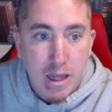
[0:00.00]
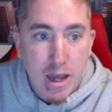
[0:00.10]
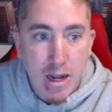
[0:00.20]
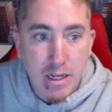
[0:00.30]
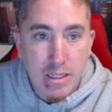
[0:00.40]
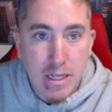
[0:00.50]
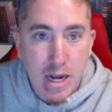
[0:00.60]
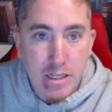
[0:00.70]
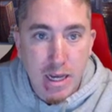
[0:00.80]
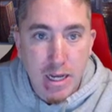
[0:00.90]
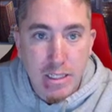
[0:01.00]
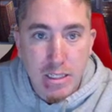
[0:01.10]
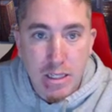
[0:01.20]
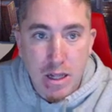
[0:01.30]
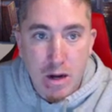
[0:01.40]
and his
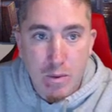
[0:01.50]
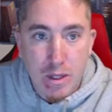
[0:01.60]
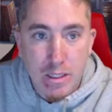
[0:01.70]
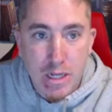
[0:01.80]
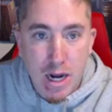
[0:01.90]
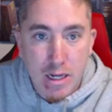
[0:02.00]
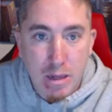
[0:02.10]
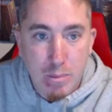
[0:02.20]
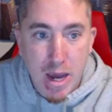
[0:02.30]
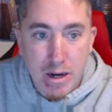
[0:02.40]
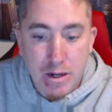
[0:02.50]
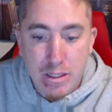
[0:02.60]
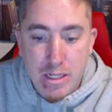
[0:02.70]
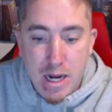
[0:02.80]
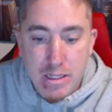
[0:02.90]
citations along with his
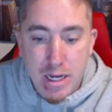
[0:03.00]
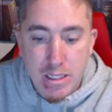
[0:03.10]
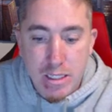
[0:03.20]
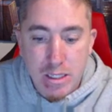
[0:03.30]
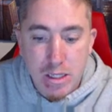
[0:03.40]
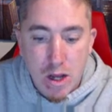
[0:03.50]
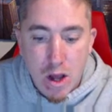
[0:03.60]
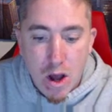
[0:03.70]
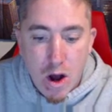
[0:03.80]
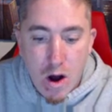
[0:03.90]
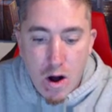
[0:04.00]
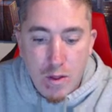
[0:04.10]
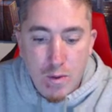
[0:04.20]
competitors' citations all